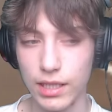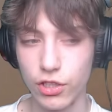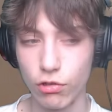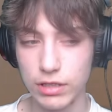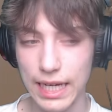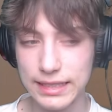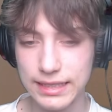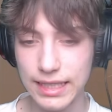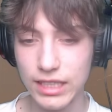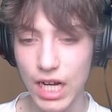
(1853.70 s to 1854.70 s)
So that's
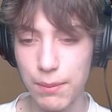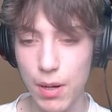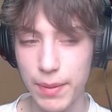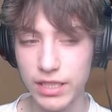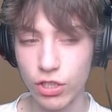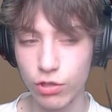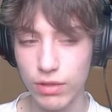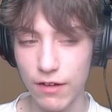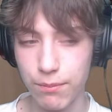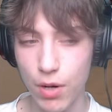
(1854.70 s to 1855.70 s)
the entire popping done.
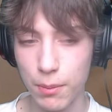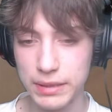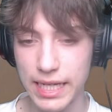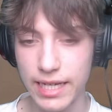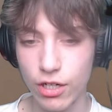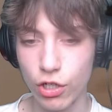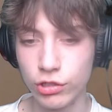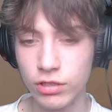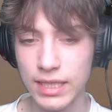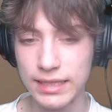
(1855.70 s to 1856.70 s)
We have popped
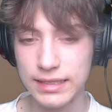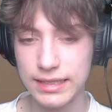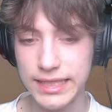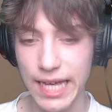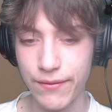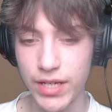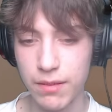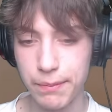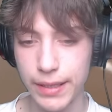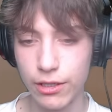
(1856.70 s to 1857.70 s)

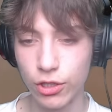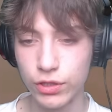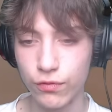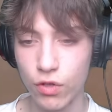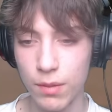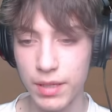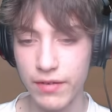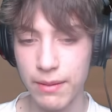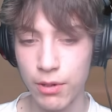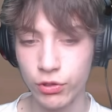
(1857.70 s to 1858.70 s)
107 plus 4
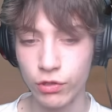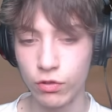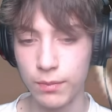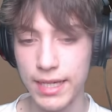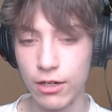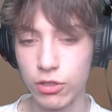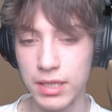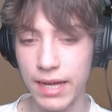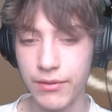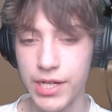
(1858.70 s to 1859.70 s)
Oblivion Potions, which would be
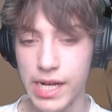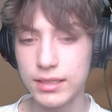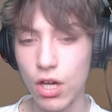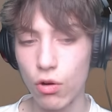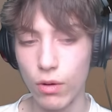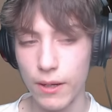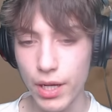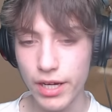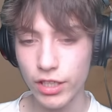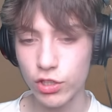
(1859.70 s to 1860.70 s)
111. So
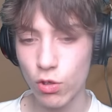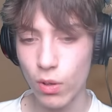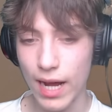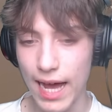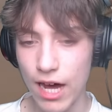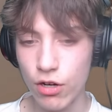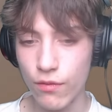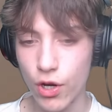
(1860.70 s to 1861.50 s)
put your score out of